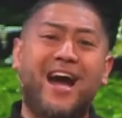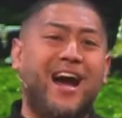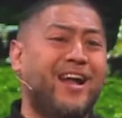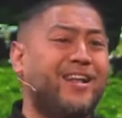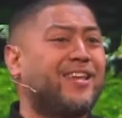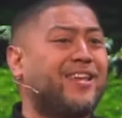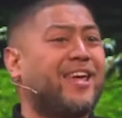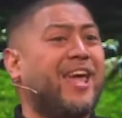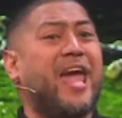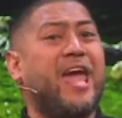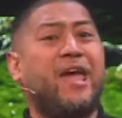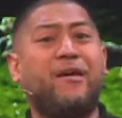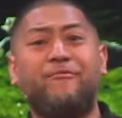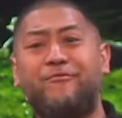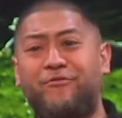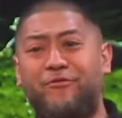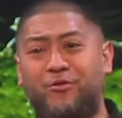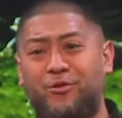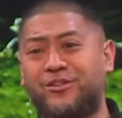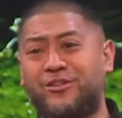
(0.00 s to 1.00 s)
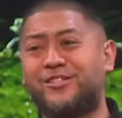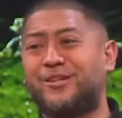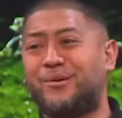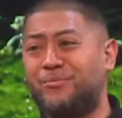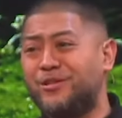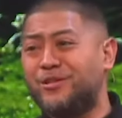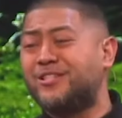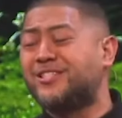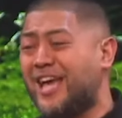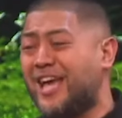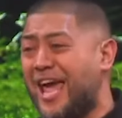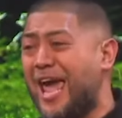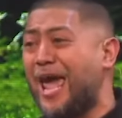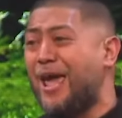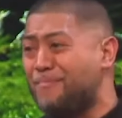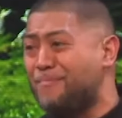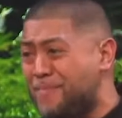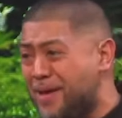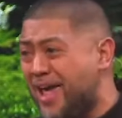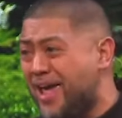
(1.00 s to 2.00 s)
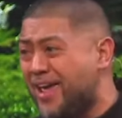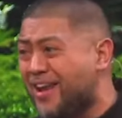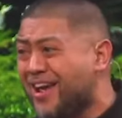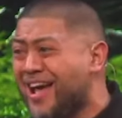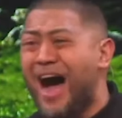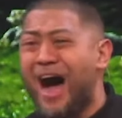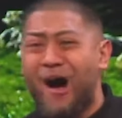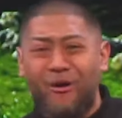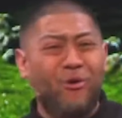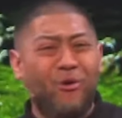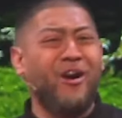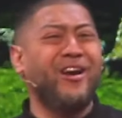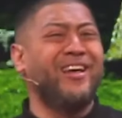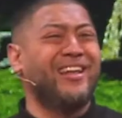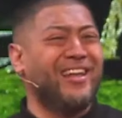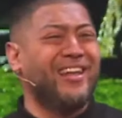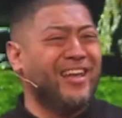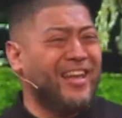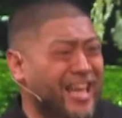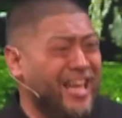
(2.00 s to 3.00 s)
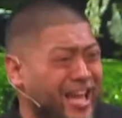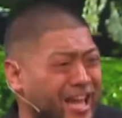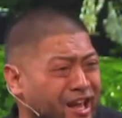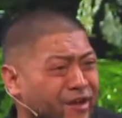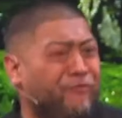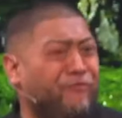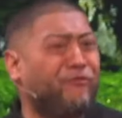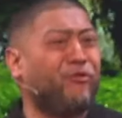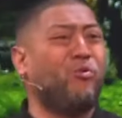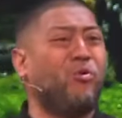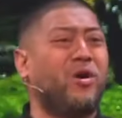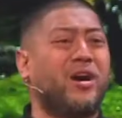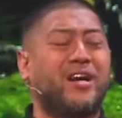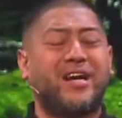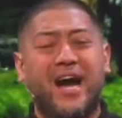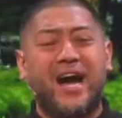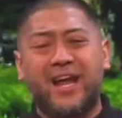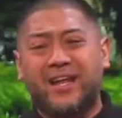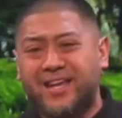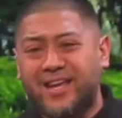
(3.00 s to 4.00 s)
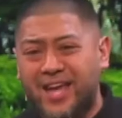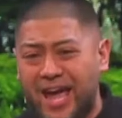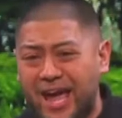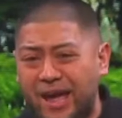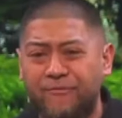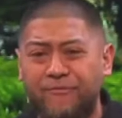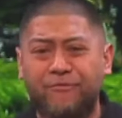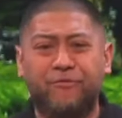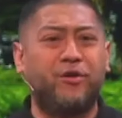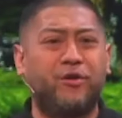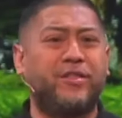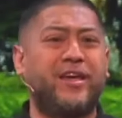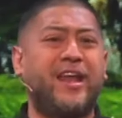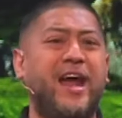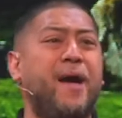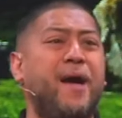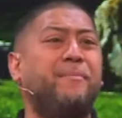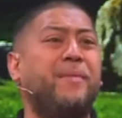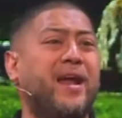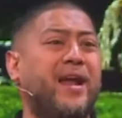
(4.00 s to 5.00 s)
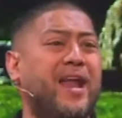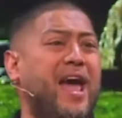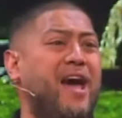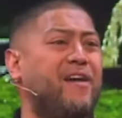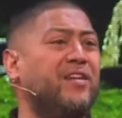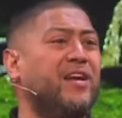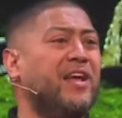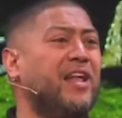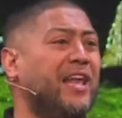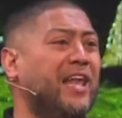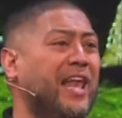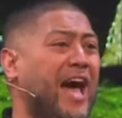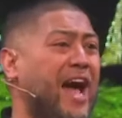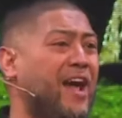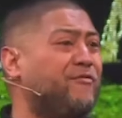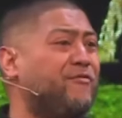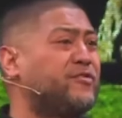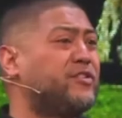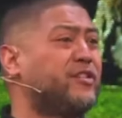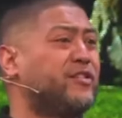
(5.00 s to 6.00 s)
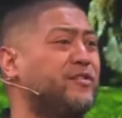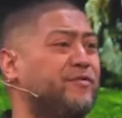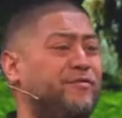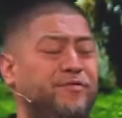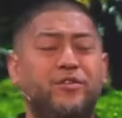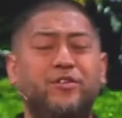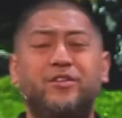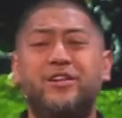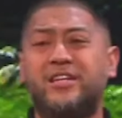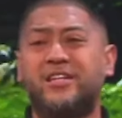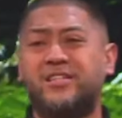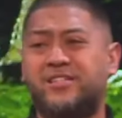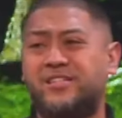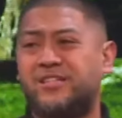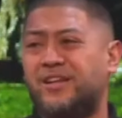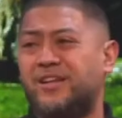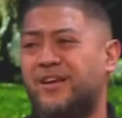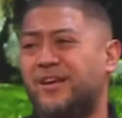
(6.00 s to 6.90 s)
God came for. Someone say amen. I want to live for what God came for, that I might have life to the fullest.